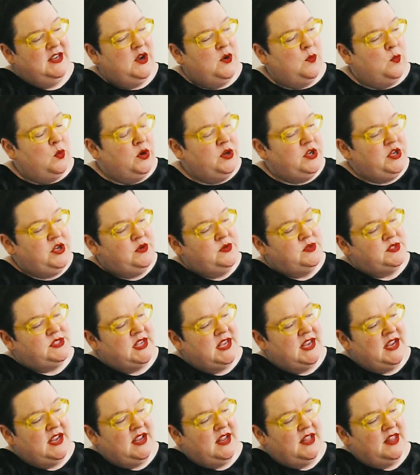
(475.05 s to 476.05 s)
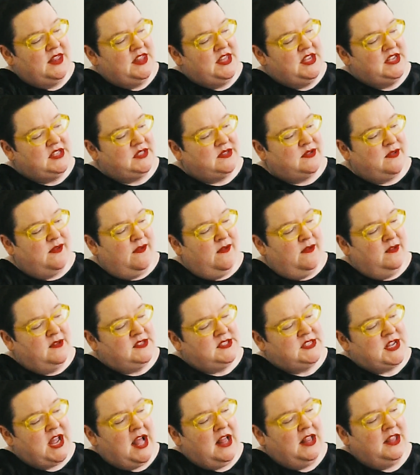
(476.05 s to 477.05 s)
We're using this
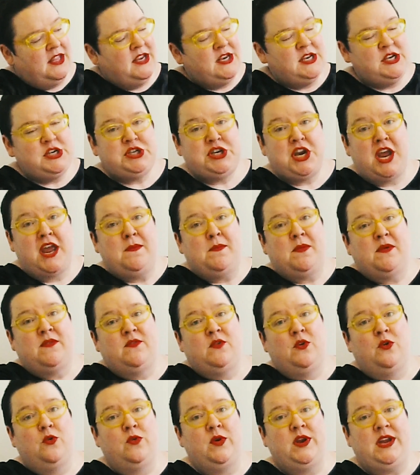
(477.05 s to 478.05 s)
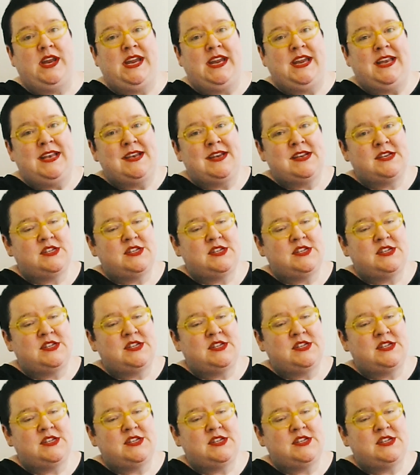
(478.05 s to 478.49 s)
solid shape of green